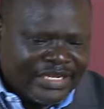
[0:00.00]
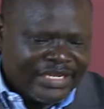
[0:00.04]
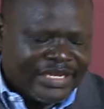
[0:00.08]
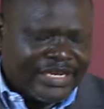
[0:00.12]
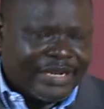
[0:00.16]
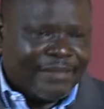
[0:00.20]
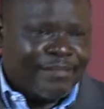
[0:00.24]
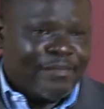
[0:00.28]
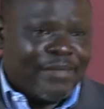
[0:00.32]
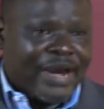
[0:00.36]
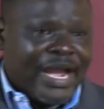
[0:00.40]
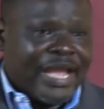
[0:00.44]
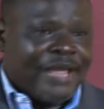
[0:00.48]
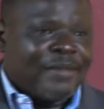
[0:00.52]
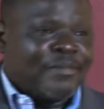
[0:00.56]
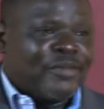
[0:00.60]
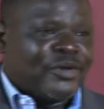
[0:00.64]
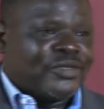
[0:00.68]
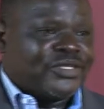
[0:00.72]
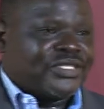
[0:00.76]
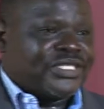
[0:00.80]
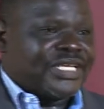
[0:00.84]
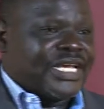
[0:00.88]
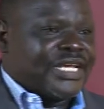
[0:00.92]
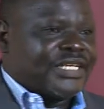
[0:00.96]
The Bible
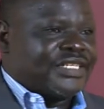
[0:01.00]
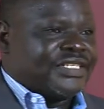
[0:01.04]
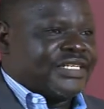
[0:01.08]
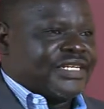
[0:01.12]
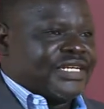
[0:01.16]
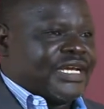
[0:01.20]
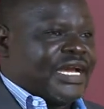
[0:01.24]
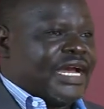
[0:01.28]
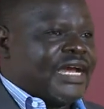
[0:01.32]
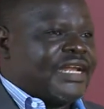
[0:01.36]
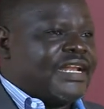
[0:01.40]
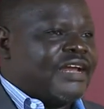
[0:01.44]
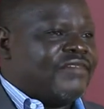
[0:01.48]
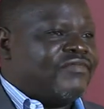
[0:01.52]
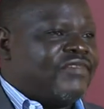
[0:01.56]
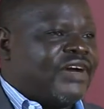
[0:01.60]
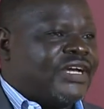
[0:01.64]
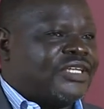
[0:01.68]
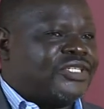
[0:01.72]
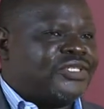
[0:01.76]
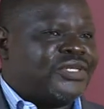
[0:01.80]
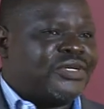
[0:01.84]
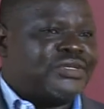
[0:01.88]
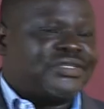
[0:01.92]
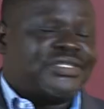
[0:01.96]
says in other
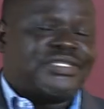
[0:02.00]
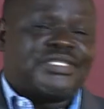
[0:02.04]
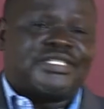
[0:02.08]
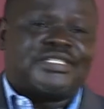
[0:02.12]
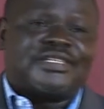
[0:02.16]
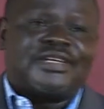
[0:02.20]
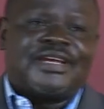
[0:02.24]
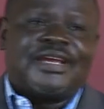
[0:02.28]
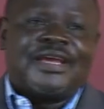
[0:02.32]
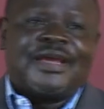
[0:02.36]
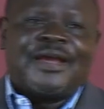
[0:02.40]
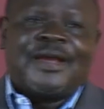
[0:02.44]
versions,